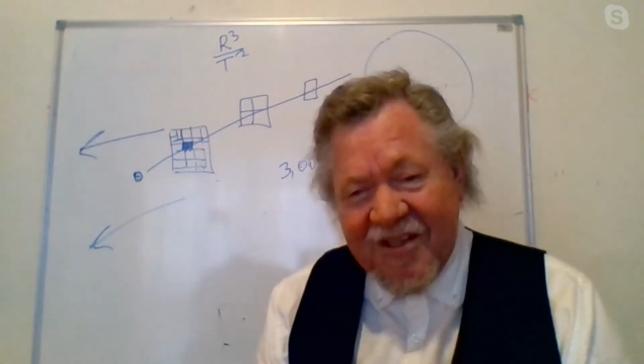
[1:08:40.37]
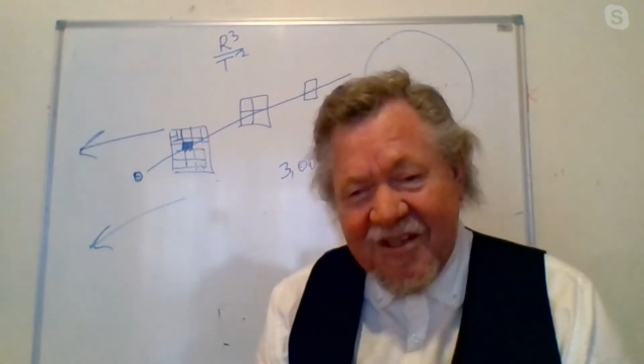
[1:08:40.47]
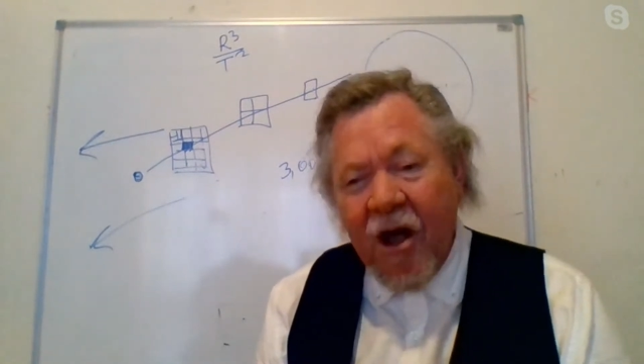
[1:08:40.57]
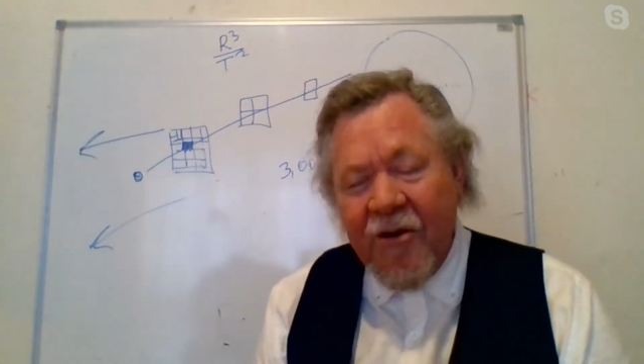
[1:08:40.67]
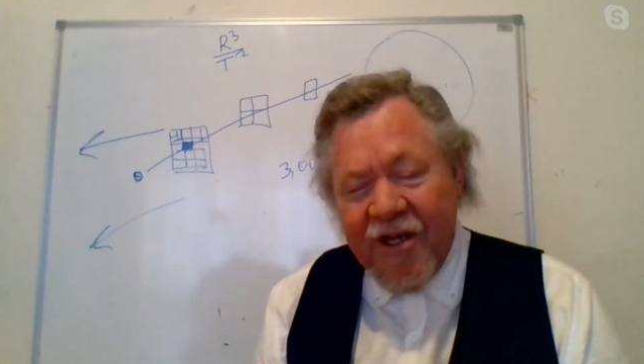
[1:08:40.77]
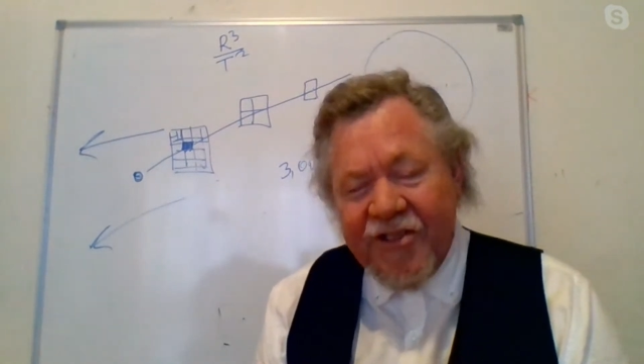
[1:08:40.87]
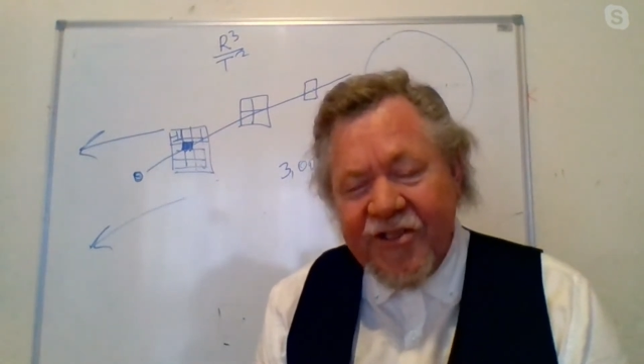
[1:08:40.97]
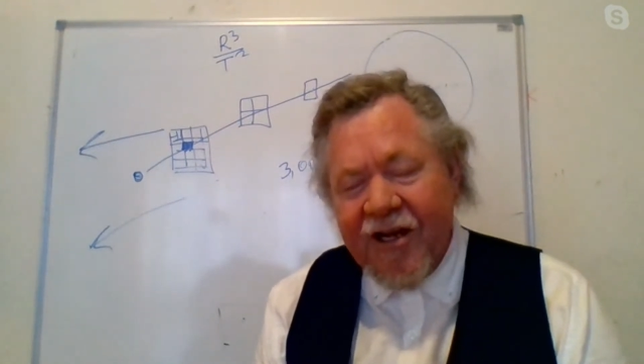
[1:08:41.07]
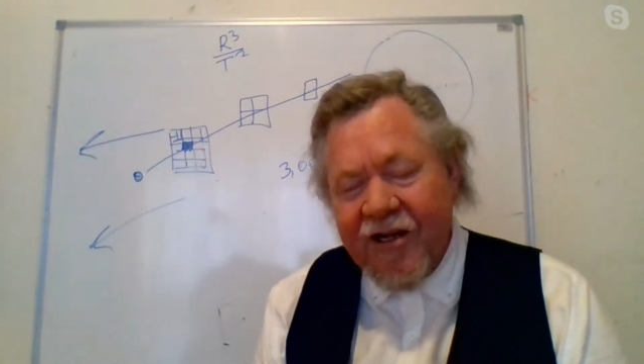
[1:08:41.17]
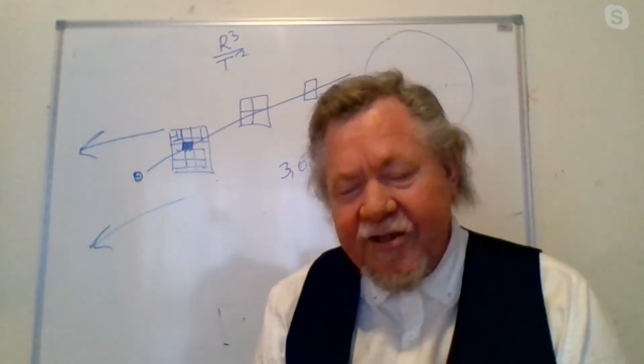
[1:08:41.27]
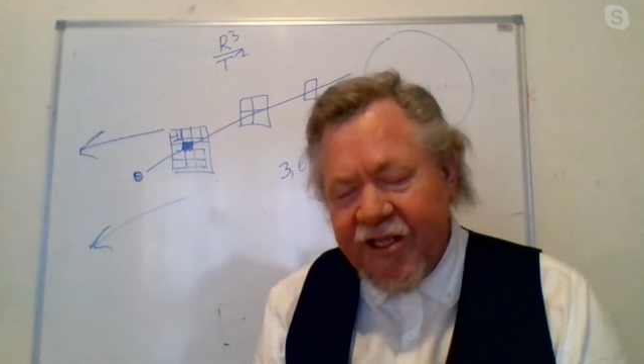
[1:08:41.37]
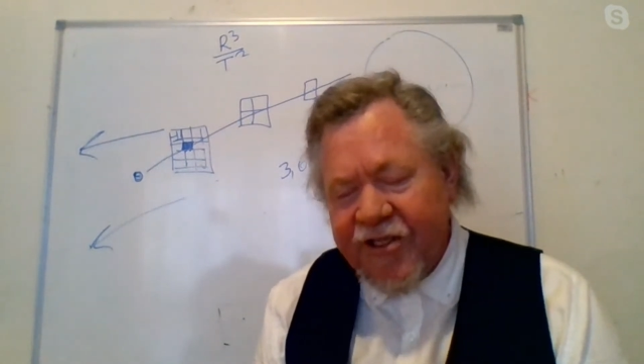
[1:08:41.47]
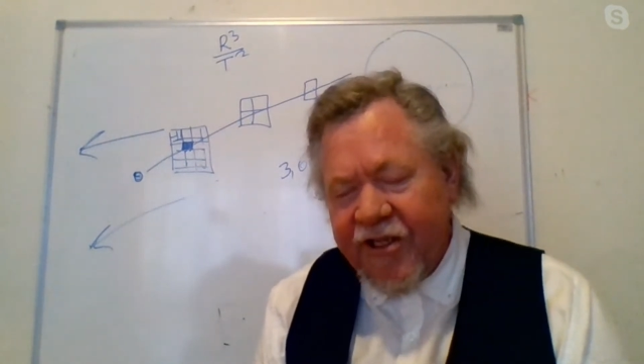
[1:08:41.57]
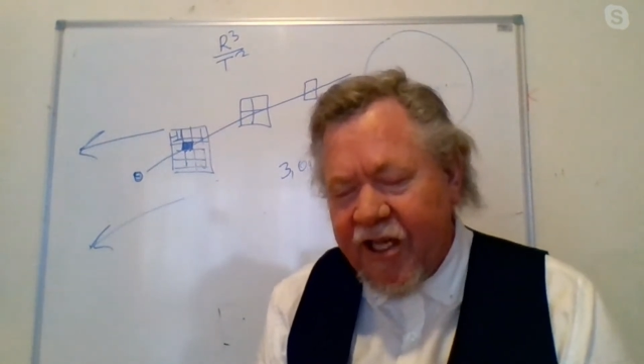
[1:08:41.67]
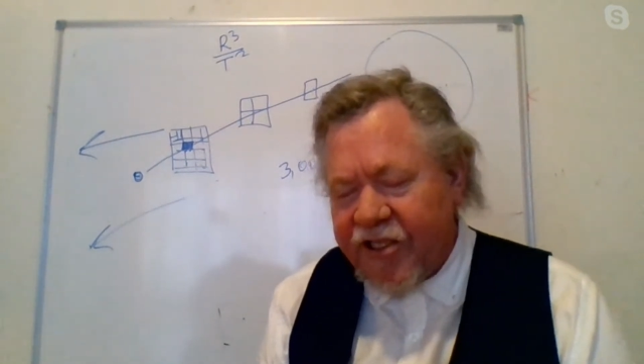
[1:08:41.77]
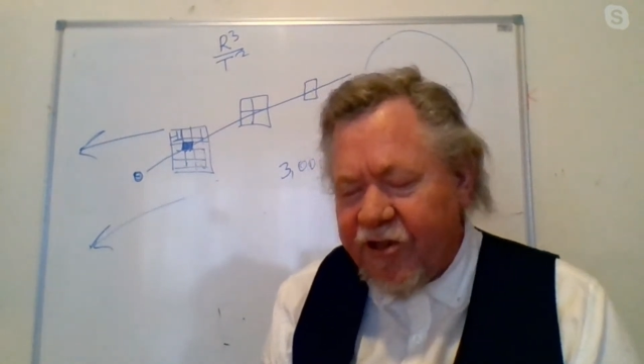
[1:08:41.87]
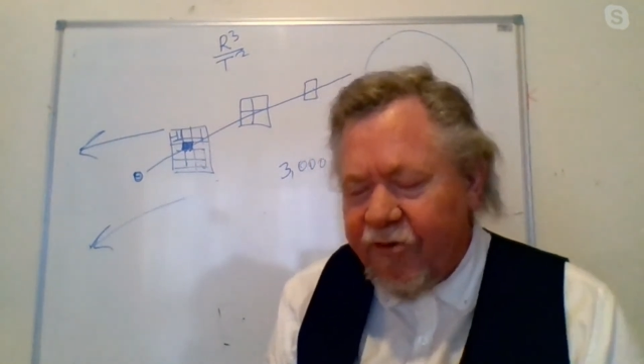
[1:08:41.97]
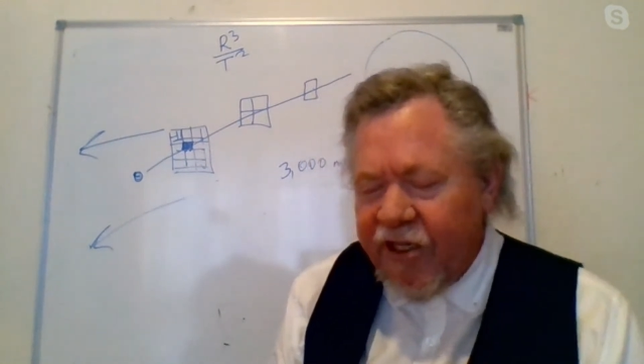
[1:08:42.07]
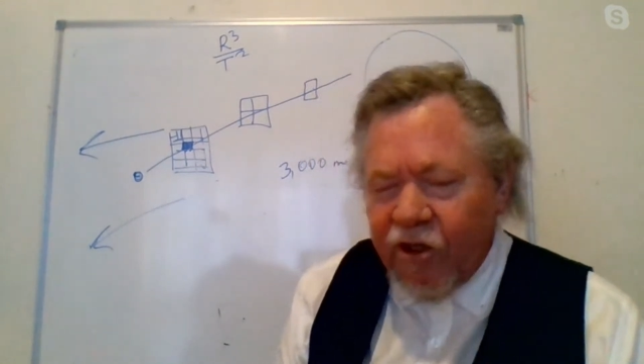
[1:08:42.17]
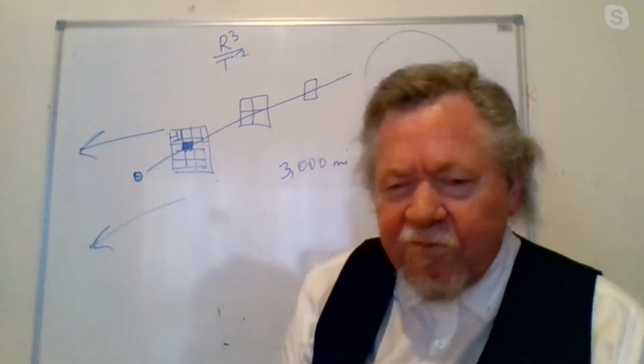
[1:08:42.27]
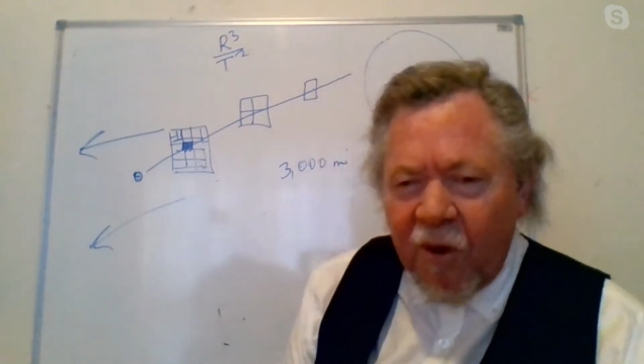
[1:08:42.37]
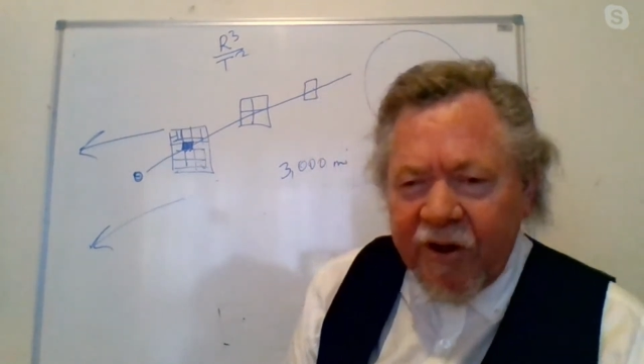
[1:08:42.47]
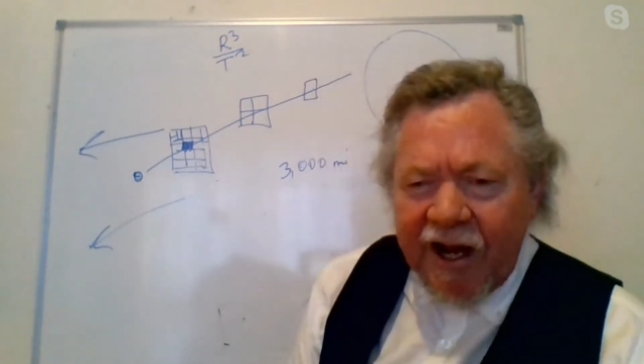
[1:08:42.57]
No, exactly. That's a really good point.